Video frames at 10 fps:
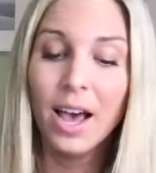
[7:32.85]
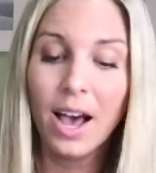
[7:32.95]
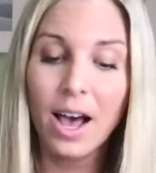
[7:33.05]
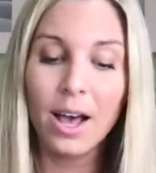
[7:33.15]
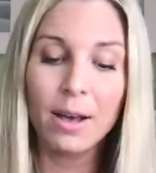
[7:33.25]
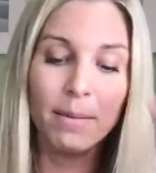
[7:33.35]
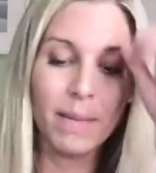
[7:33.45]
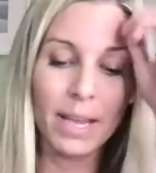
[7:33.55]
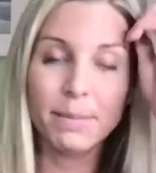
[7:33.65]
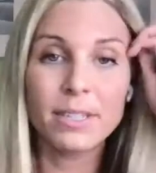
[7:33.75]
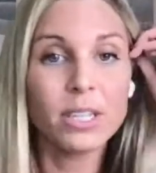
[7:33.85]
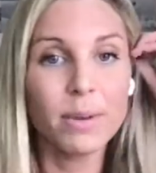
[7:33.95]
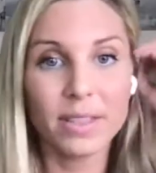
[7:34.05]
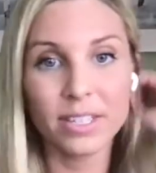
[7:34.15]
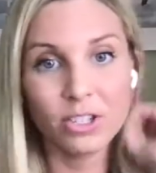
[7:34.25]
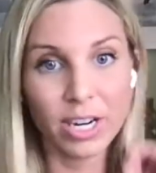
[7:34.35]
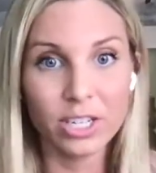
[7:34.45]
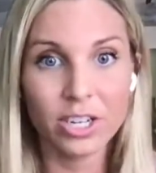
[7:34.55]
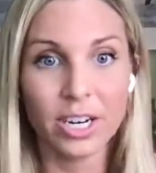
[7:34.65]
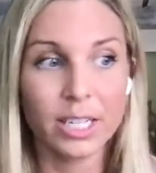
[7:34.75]
Especially with a
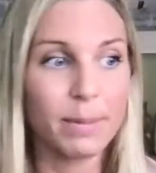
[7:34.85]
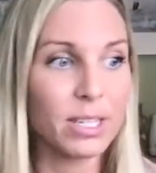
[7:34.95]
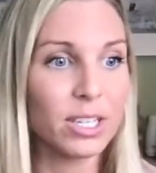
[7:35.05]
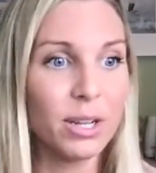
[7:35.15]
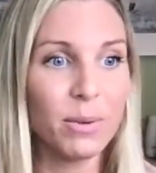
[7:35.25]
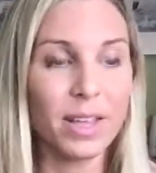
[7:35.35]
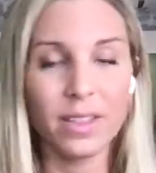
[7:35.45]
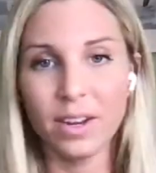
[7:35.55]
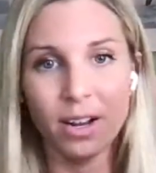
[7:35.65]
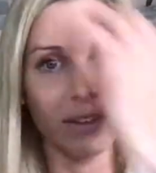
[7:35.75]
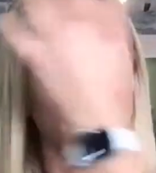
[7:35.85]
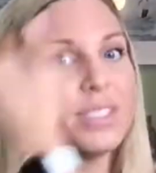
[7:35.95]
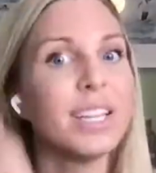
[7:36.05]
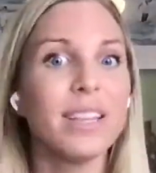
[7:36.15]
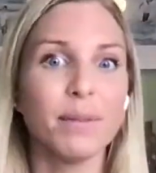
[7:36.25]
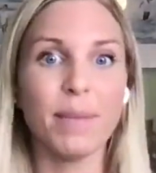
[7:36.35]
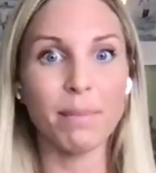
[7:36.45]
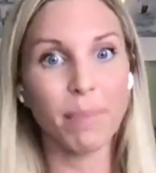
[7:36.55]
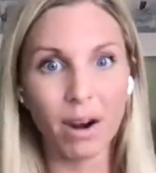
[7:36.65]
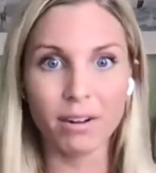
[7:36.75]
stranger, especially with, sitting there
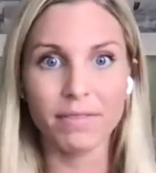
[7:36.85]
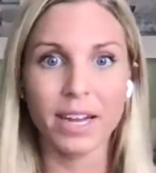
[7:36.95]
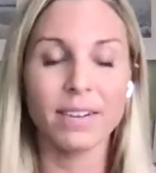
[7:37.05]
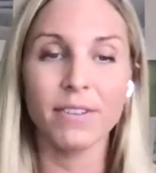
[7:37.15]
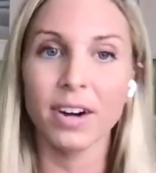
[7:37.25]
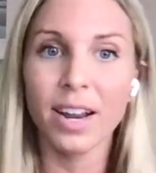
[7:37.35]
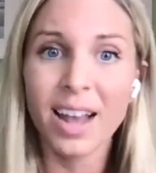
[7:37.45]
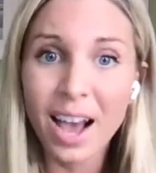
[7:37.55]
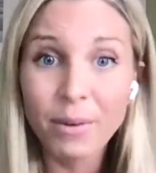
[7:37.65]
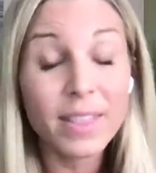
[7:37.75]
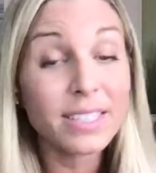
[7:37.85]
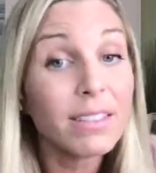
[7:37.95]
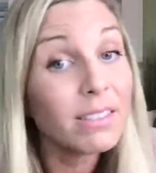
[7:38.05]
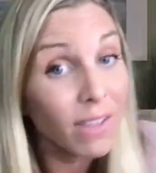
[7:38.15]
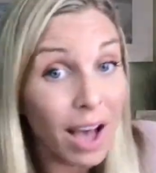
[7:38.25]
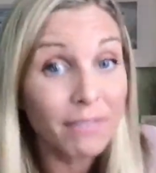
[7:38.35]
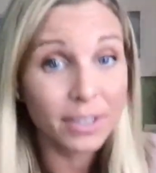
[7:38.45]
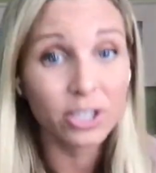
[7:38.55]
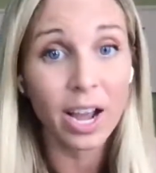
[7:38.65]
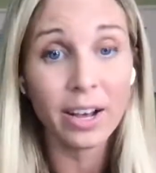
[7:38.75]
being perfect for an hour. That's a lot for
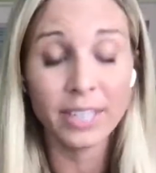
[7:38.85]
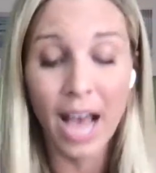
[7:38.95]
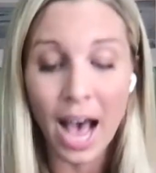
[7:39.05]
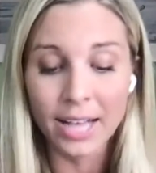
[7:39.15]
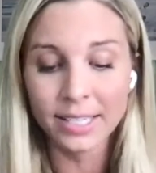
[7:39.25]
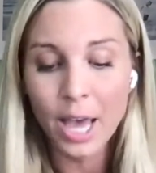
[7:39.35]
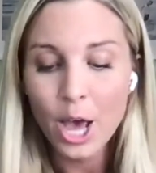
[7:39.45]
a child to ask.